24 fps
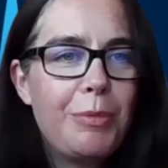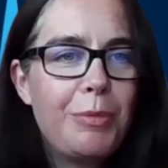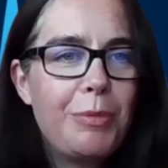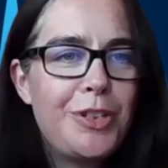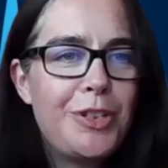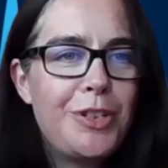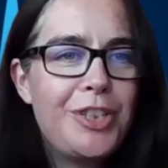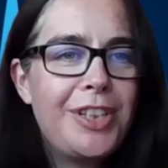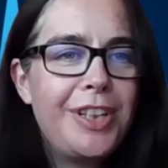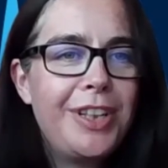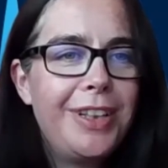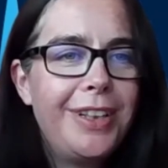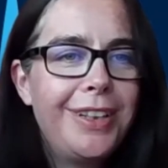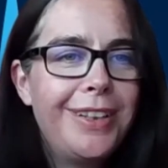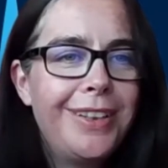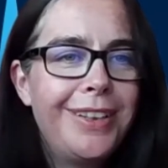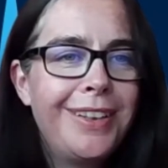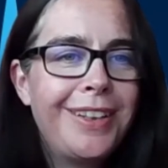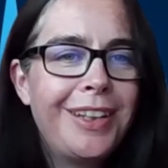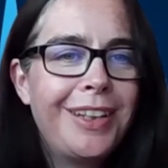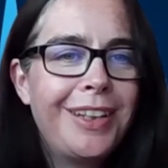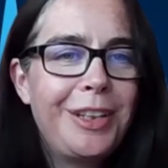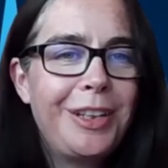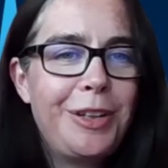much, Sheila,
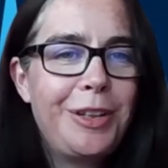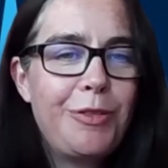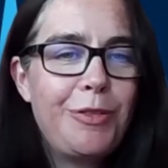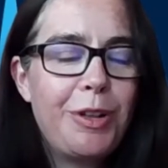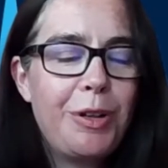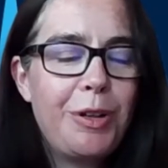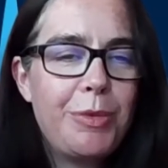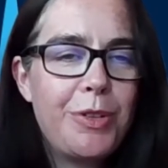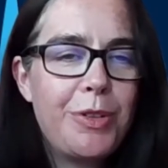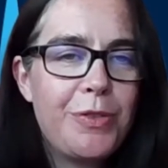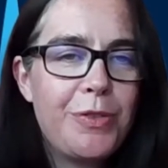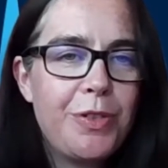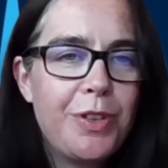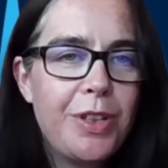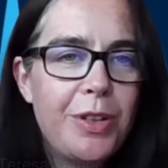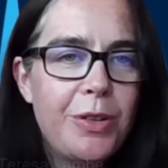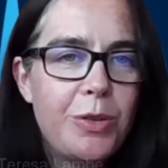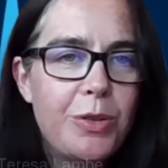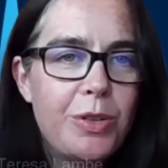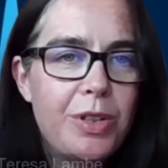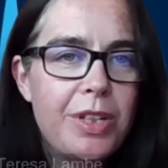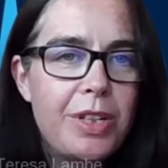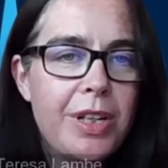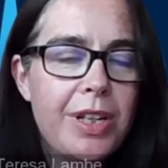and thank you very much for the
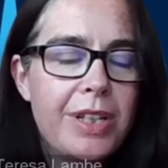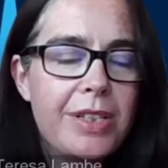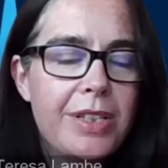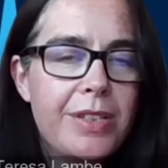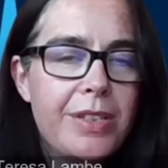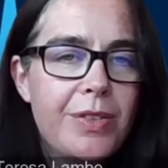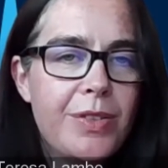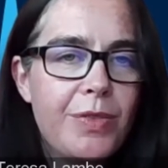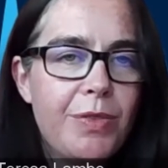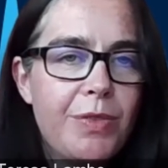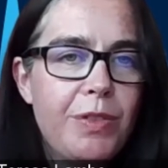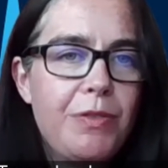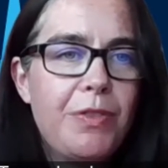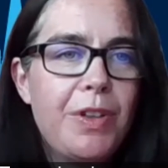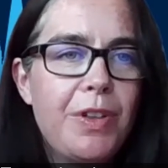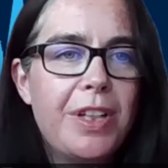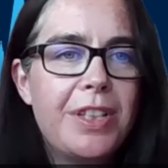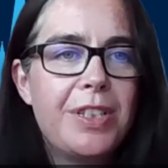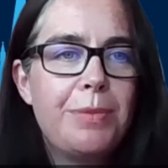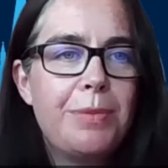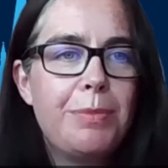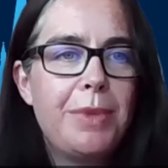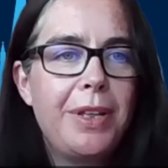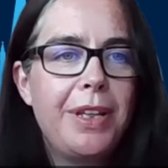organisers for
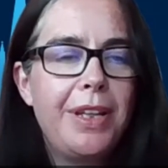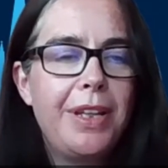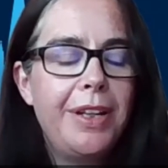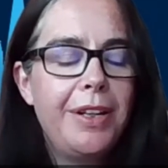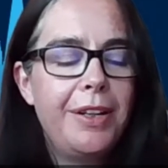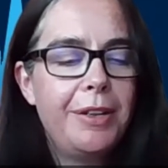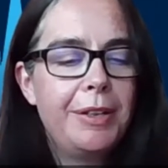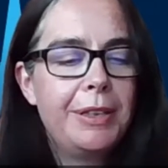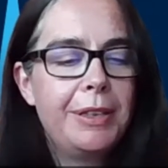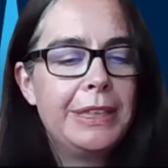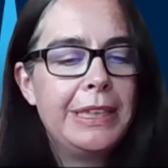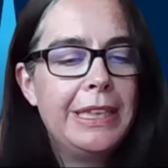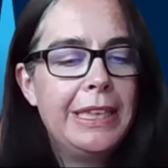inviting me here.